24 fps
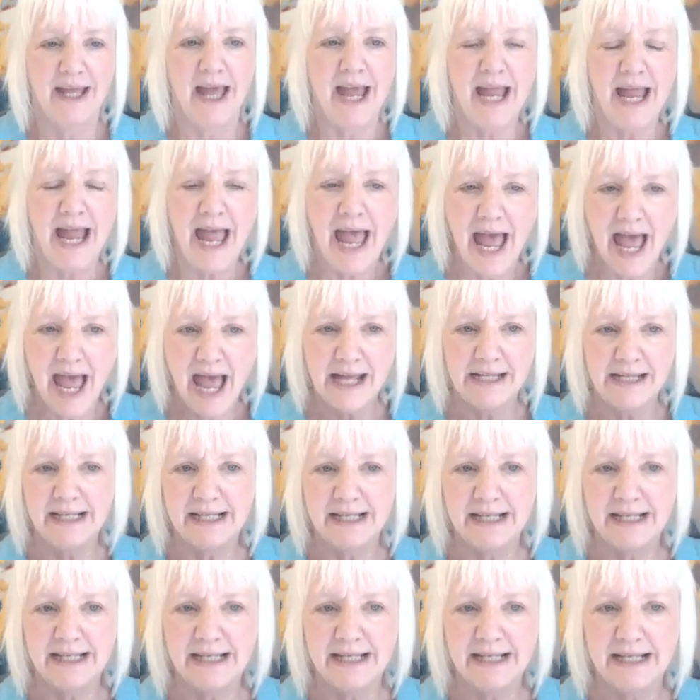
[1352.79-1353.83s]
I had to
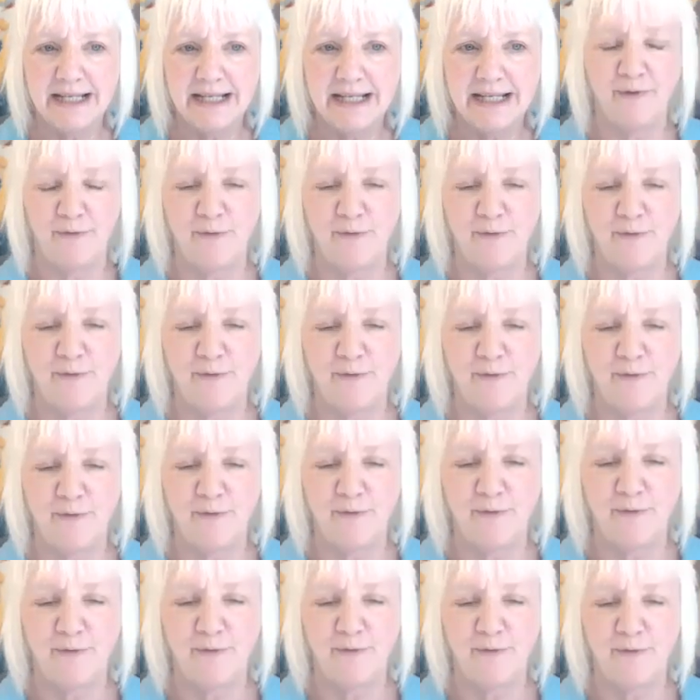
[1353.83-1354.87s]
tell myself before I woke
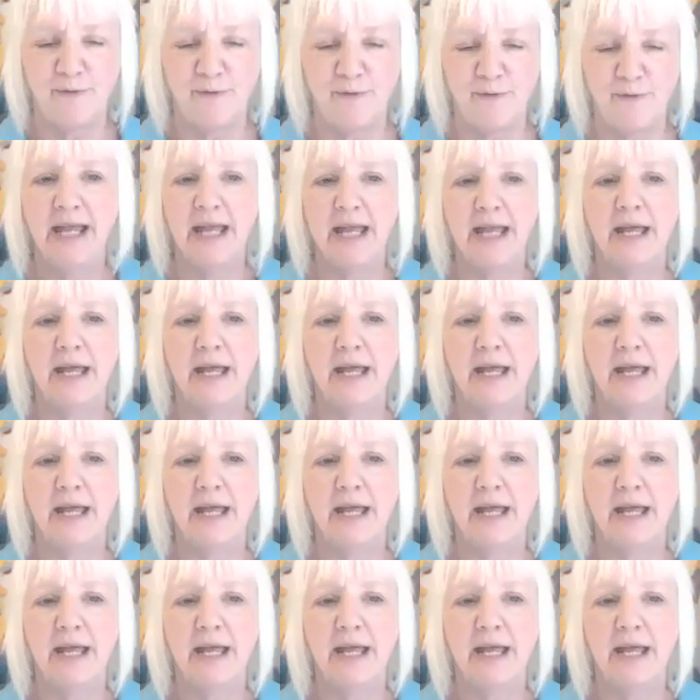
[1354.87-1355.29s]
up that